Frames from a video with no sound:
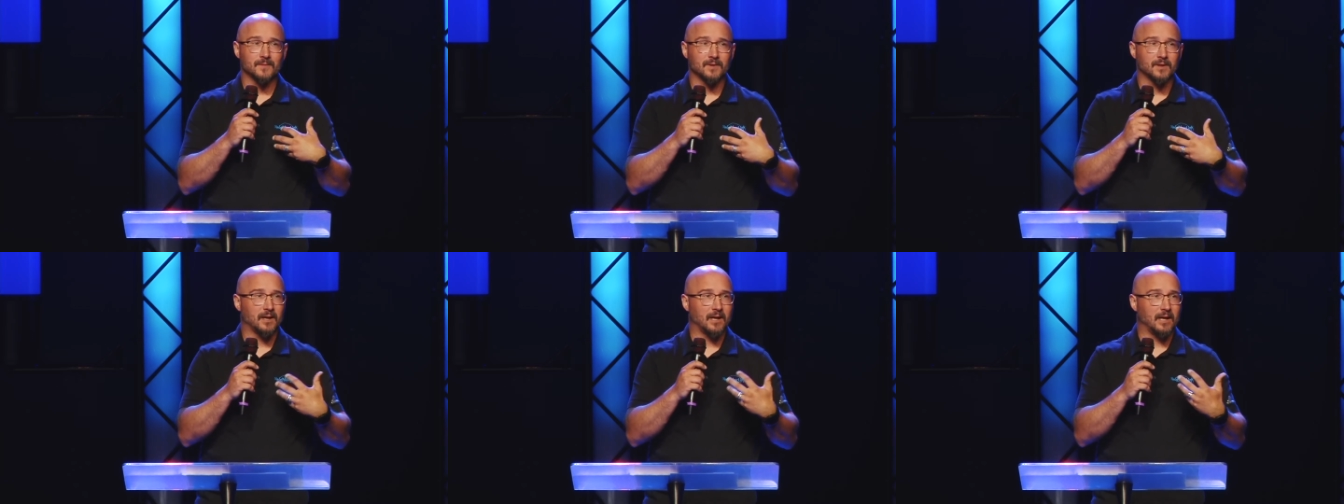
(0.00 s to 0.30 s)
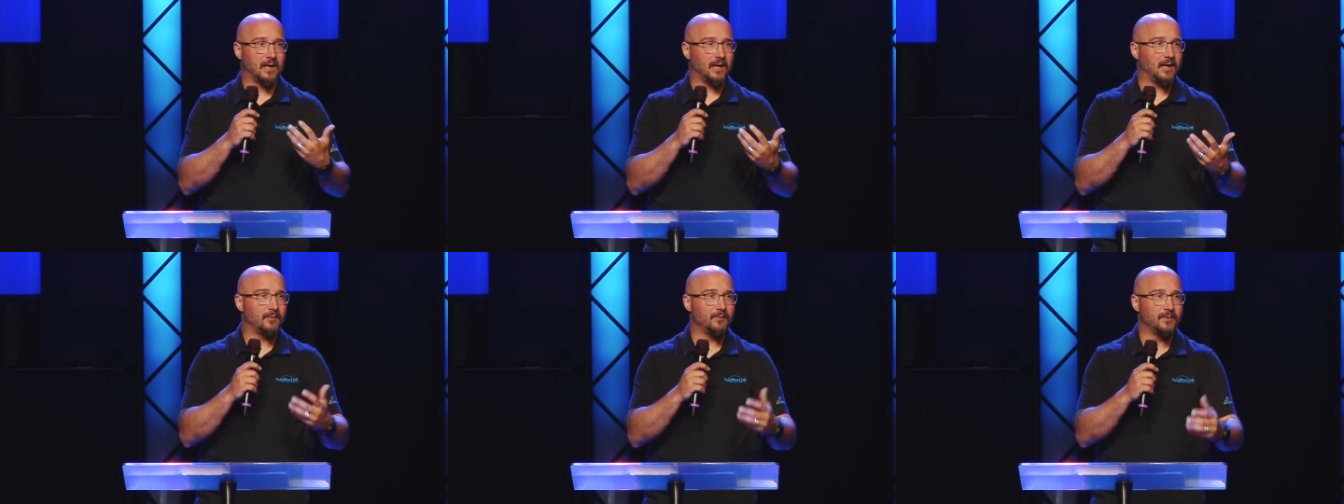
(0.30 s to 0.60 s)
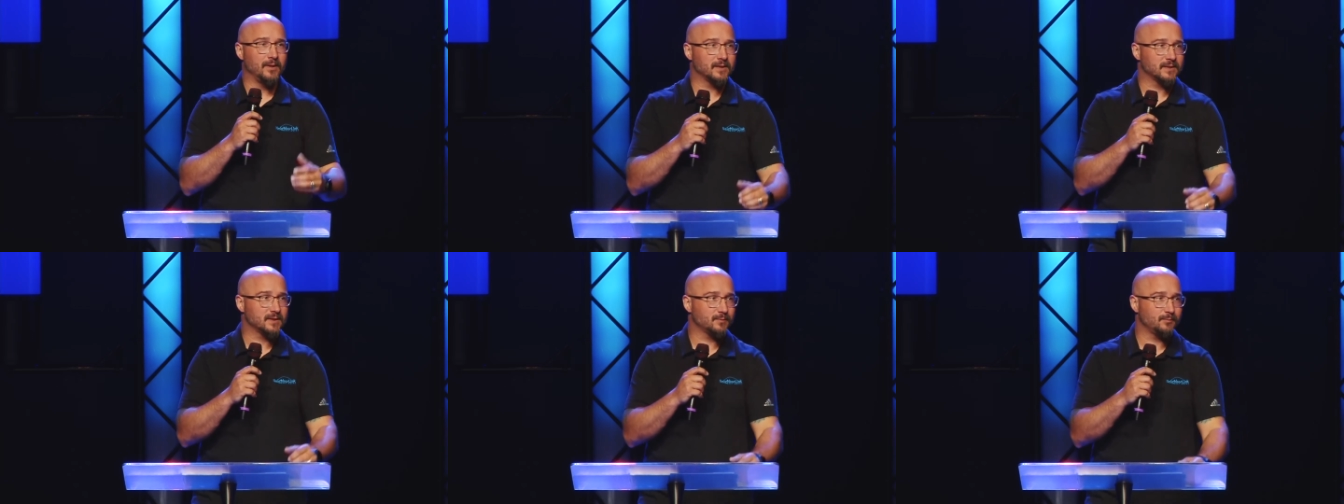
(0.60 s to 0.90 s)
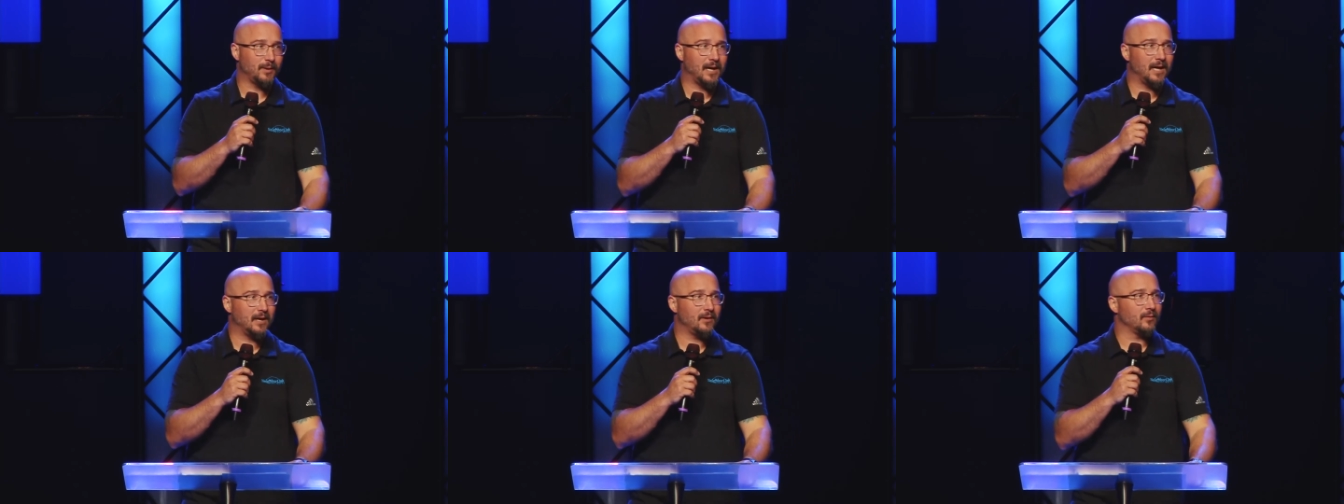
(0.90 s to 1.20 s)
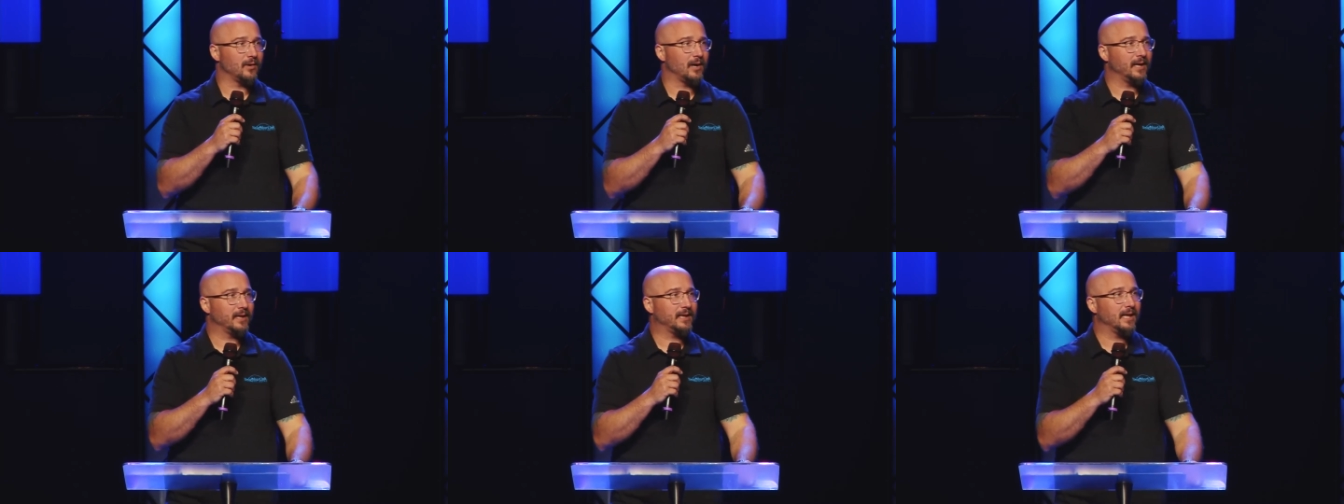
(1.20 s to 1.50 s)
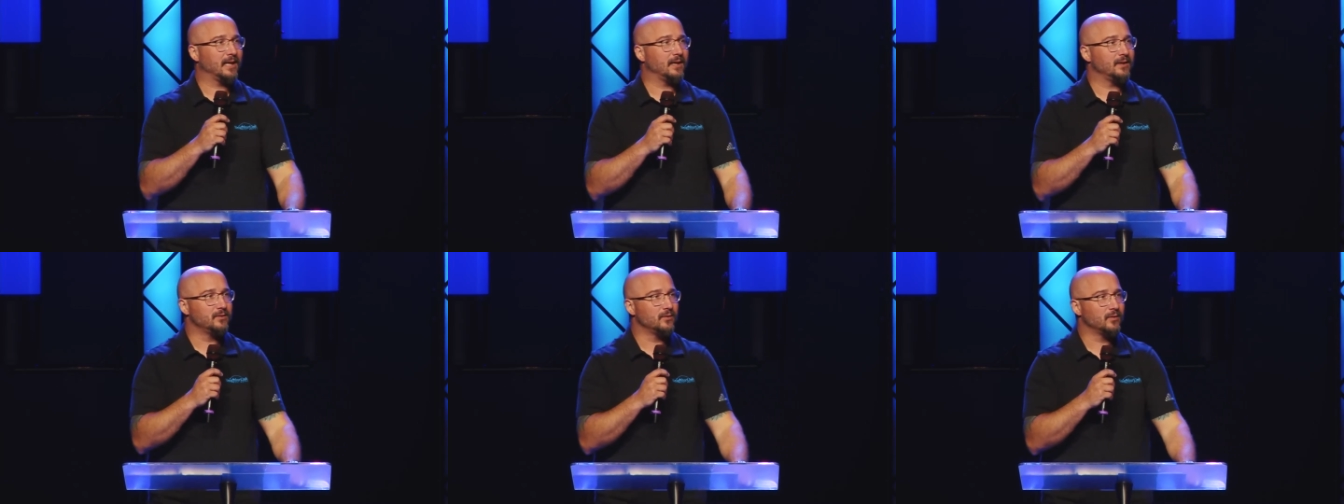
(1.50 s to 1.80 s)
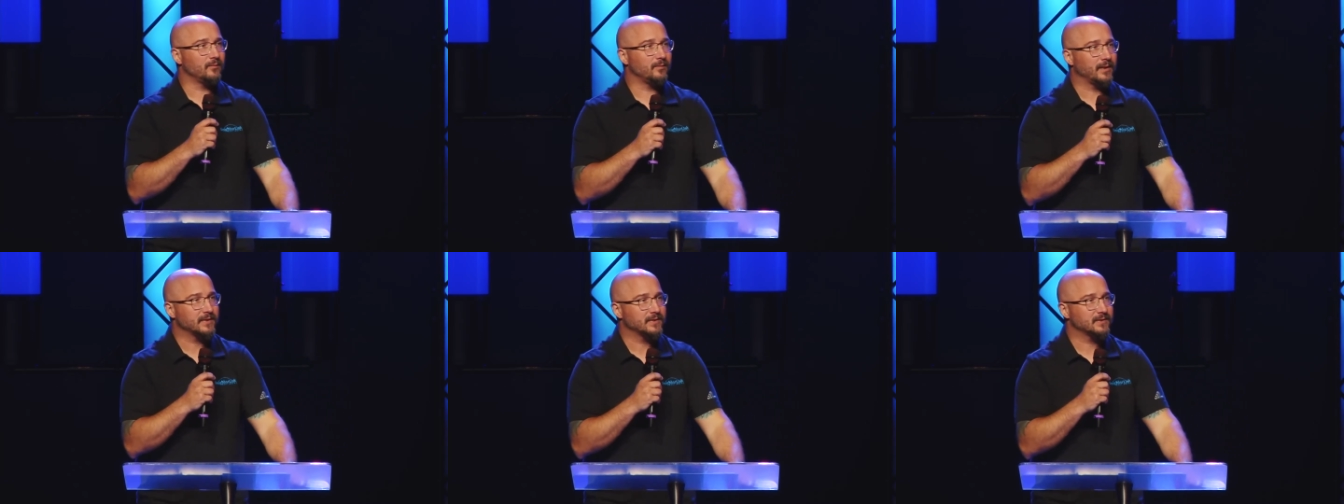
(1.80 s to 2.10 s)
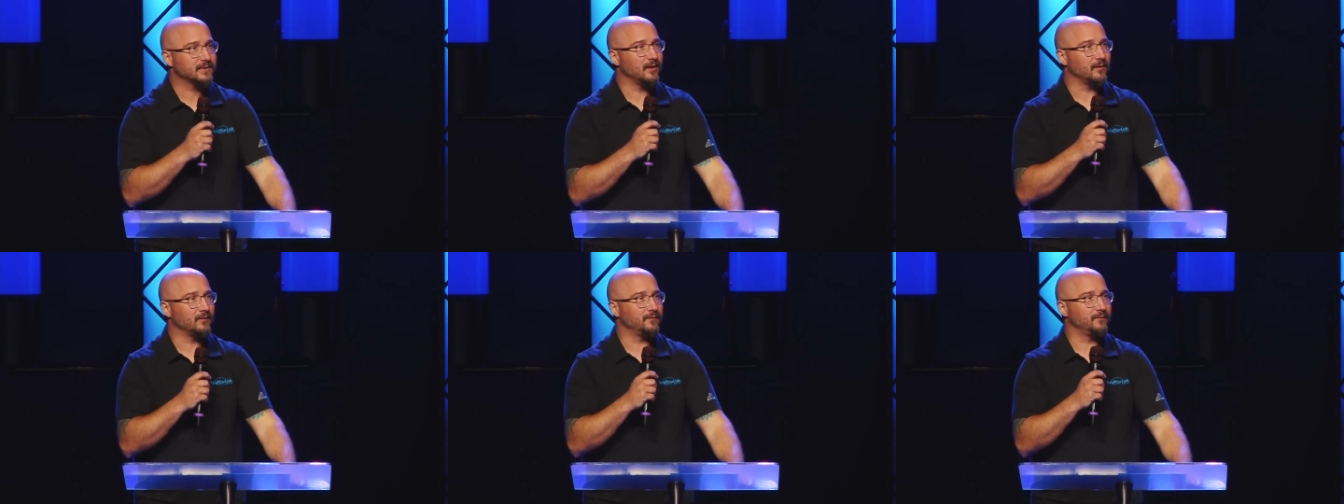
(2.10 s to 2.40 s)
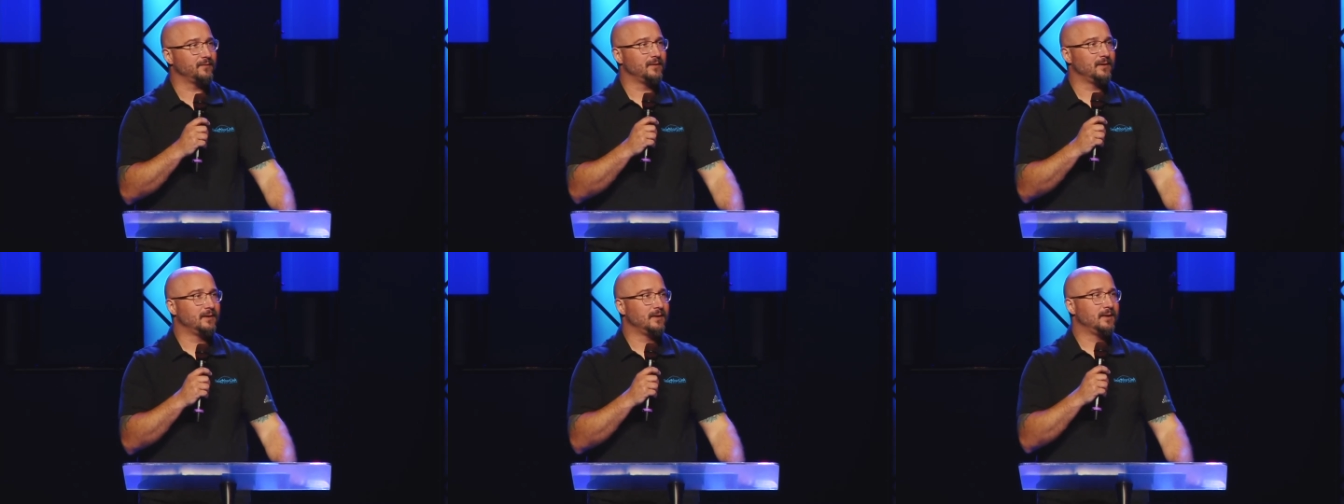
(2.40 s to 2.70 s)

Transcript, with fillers: I- I'm in a spot where I can't do it myself.